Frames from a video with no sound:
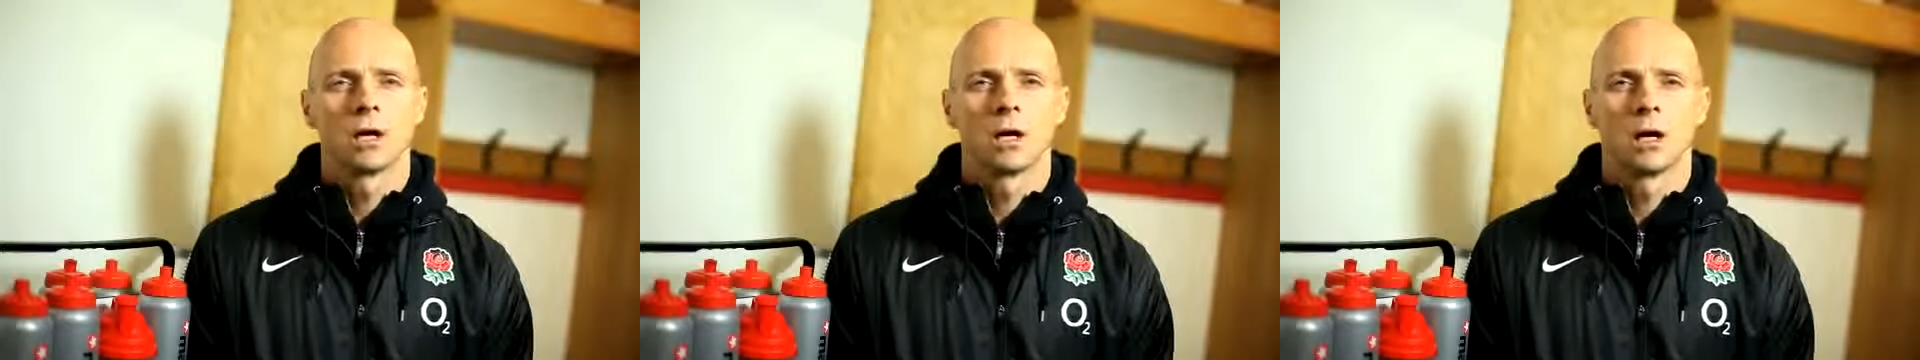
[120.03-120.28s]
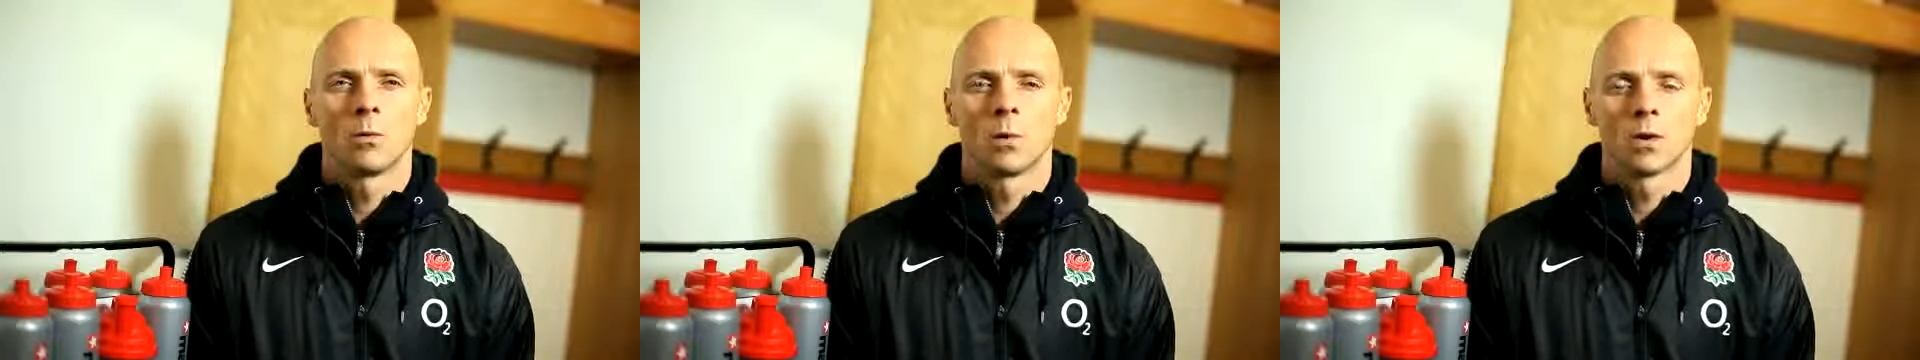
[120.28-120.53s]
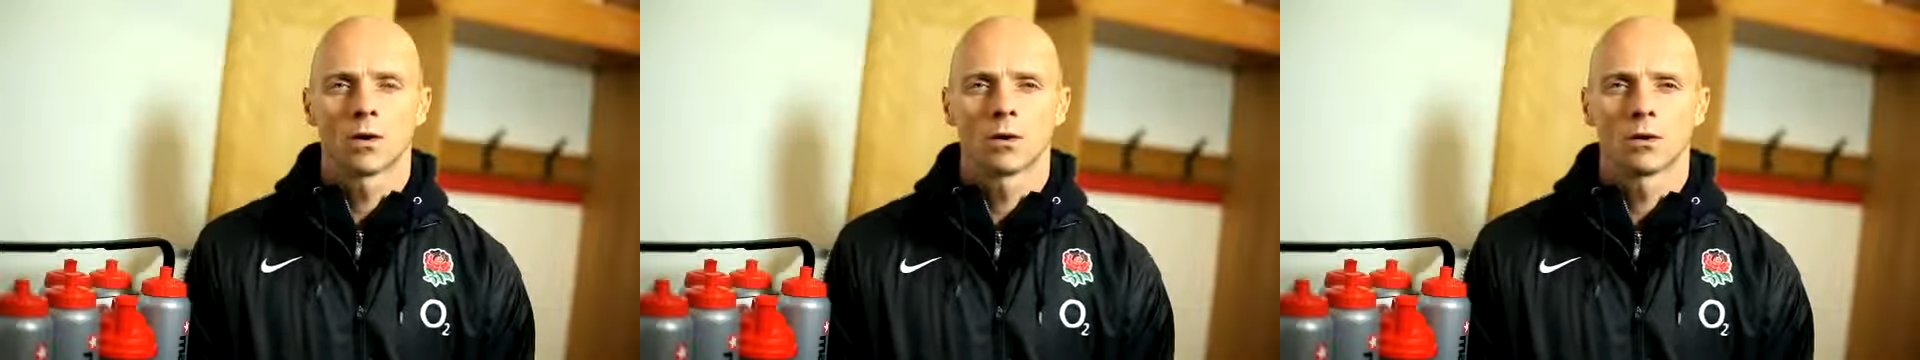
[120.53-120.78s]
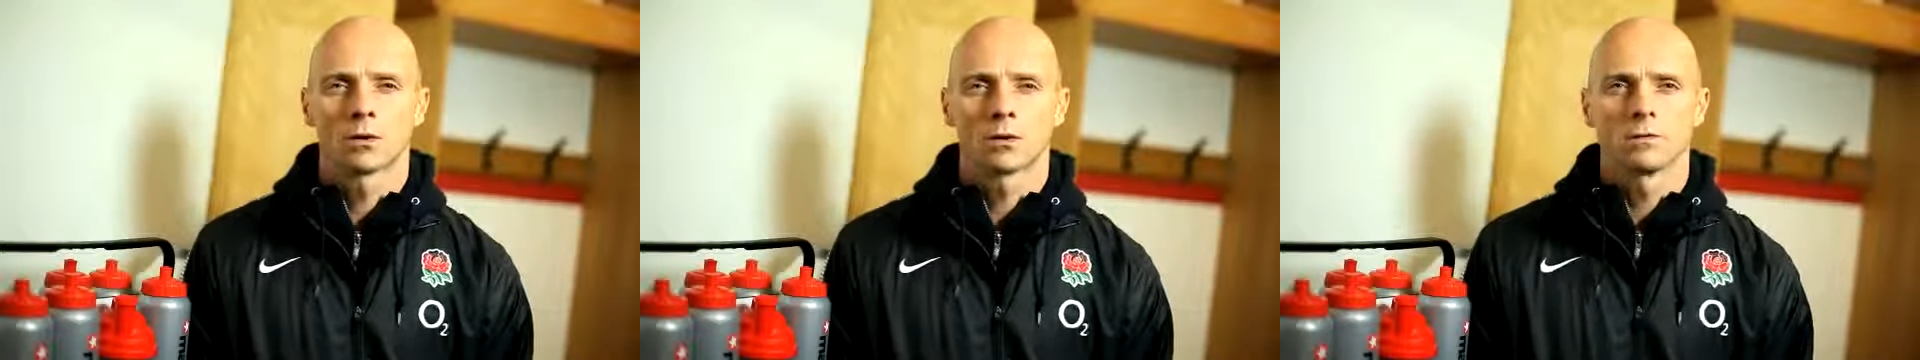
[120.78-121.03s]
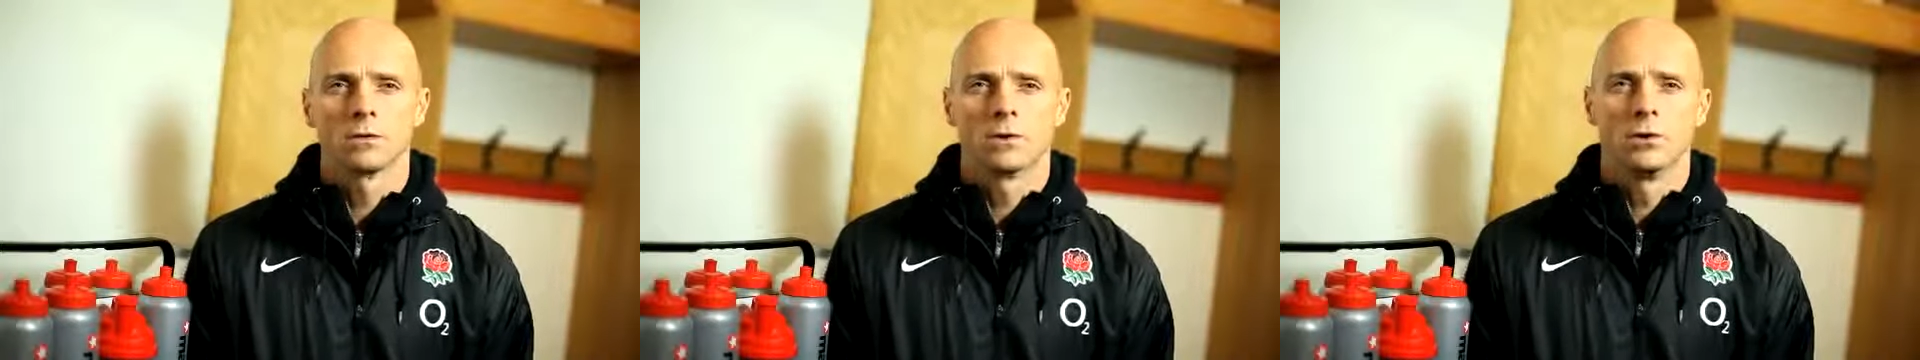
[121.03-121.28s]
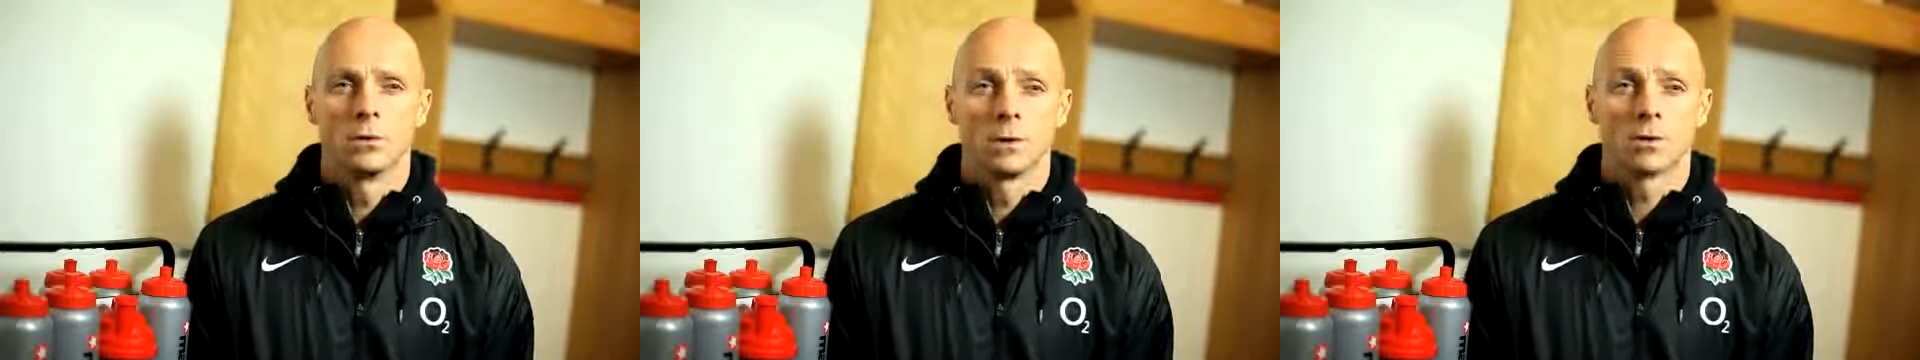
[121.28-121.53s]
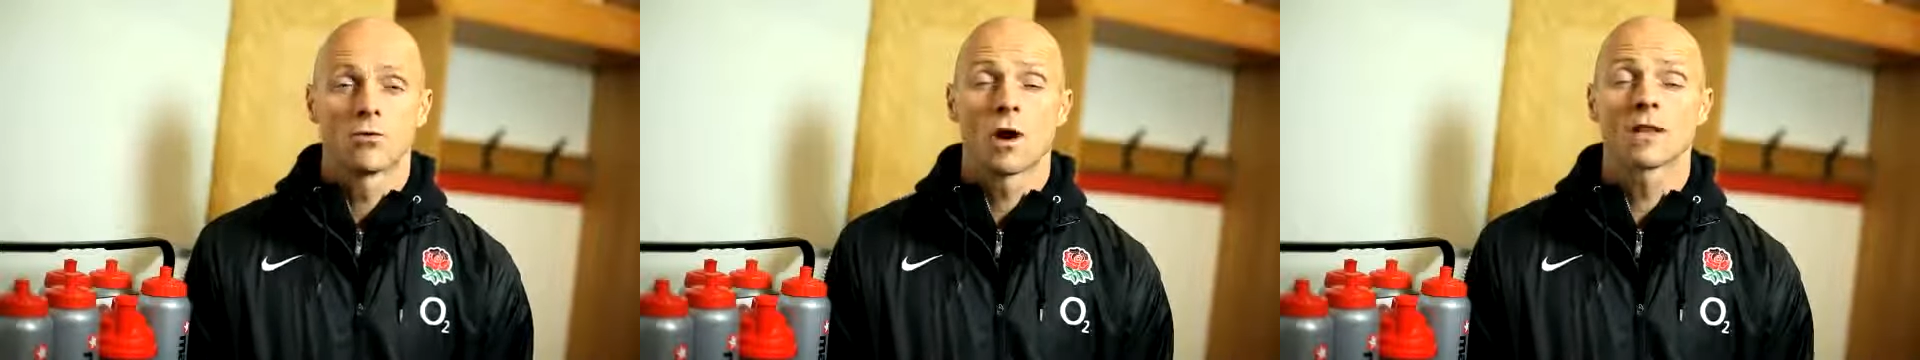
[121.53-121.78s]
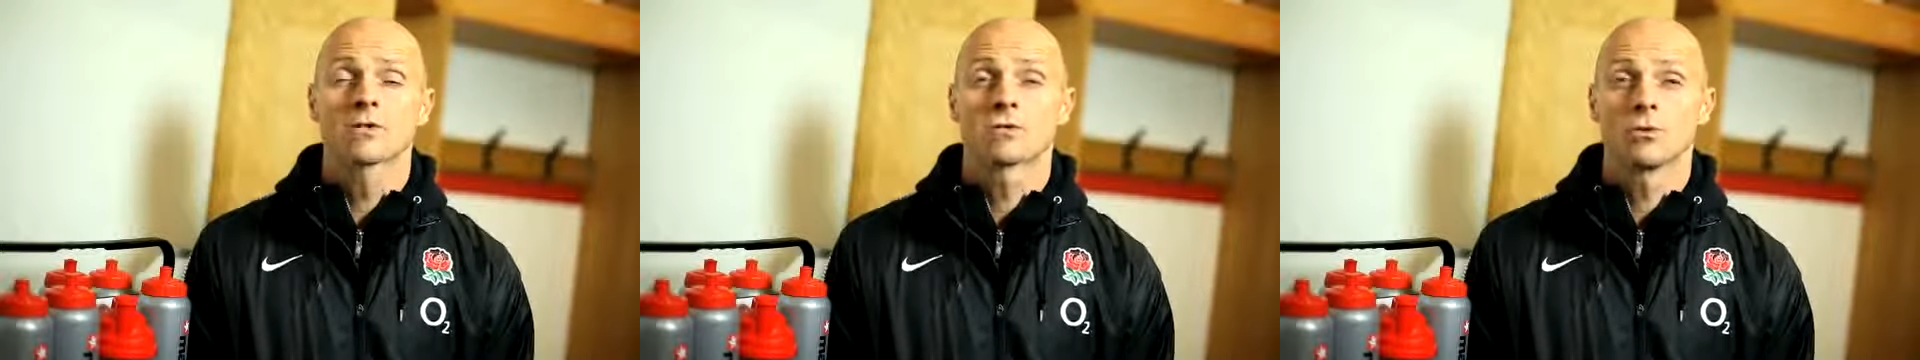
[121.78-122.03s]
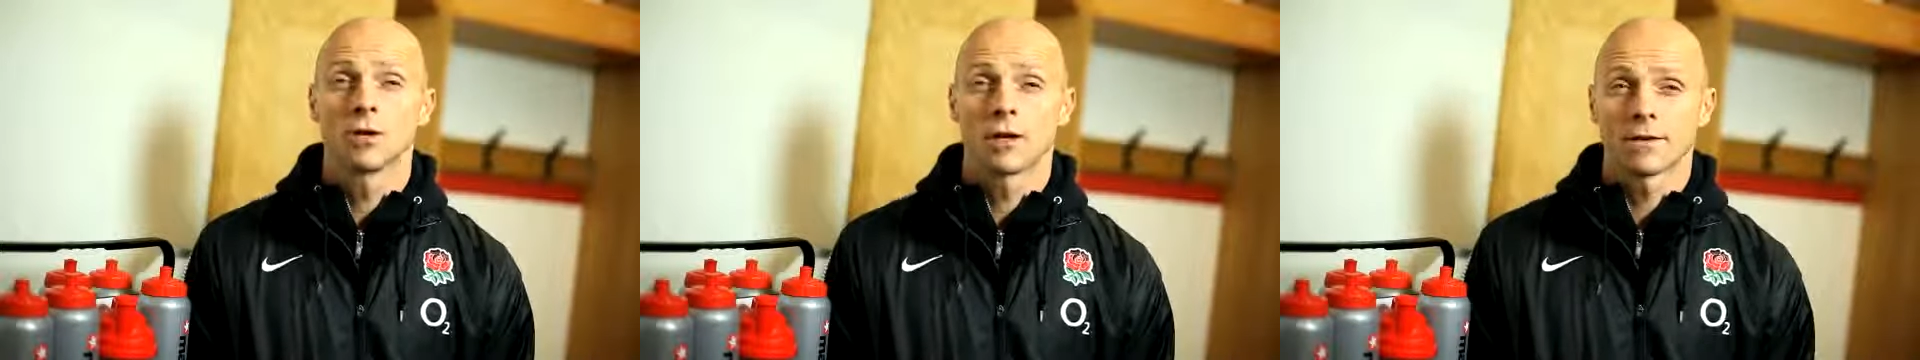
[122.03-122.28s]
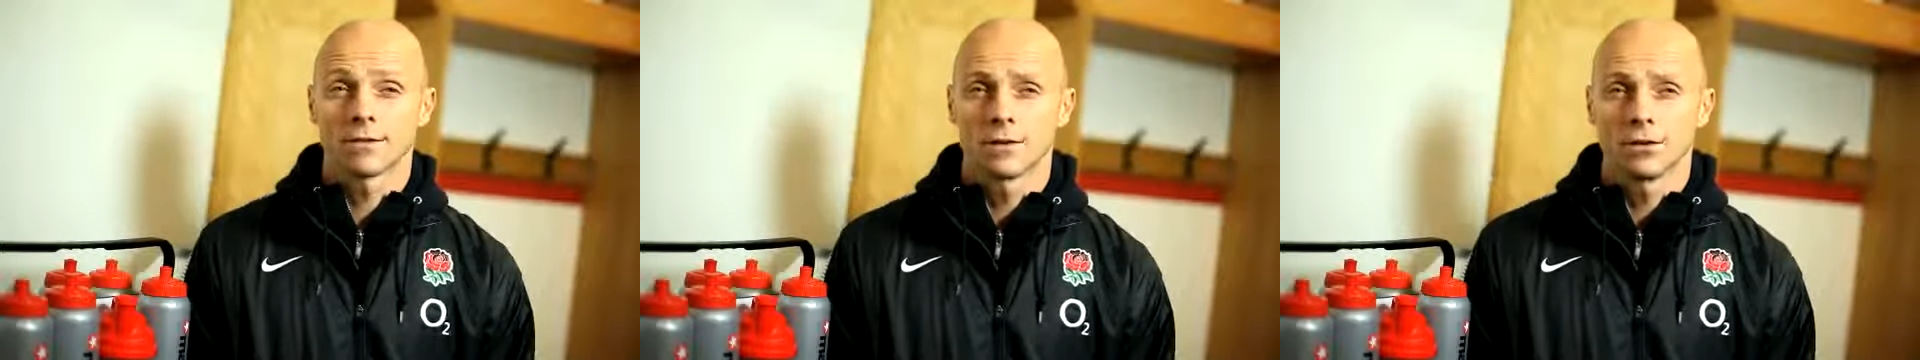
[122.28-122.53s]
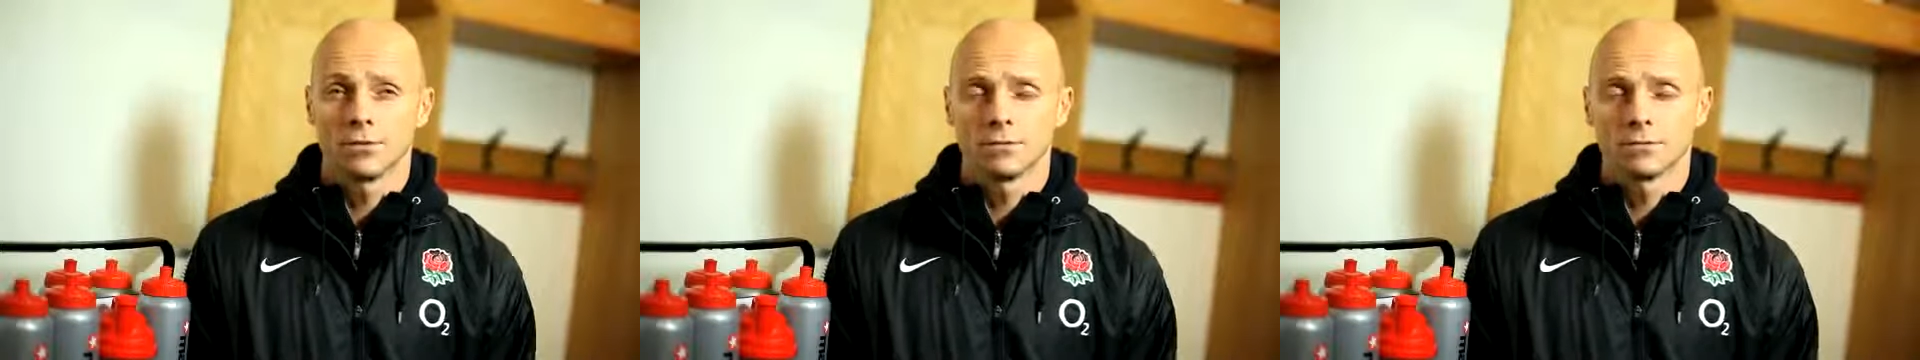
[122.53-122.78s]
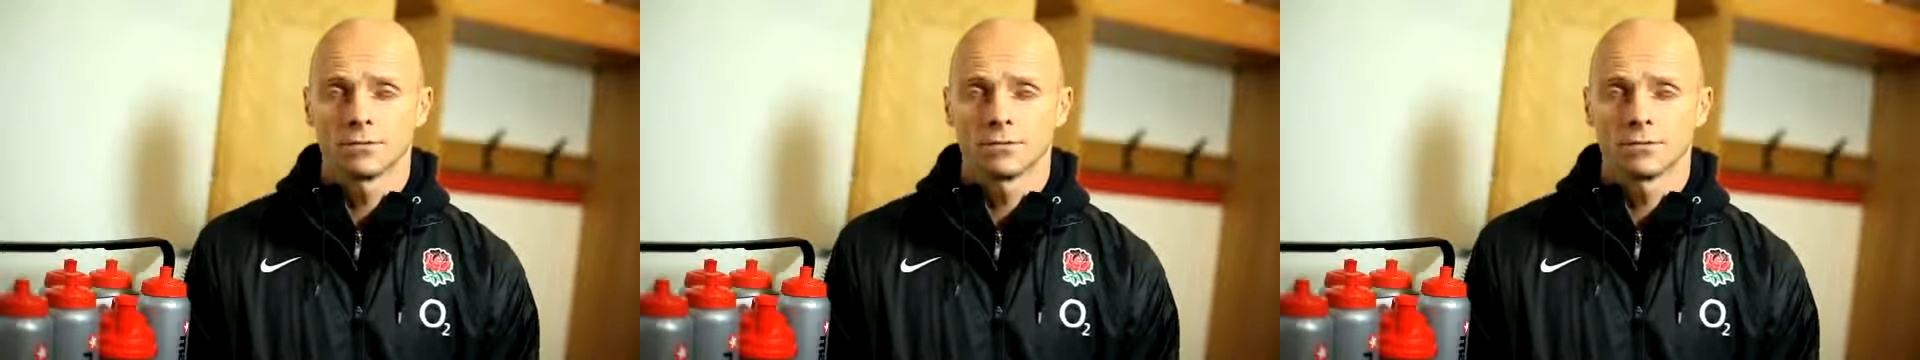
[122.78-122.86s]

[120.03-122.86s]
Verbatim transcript: uh, at one o'clock. Normally a rest through the afternoon,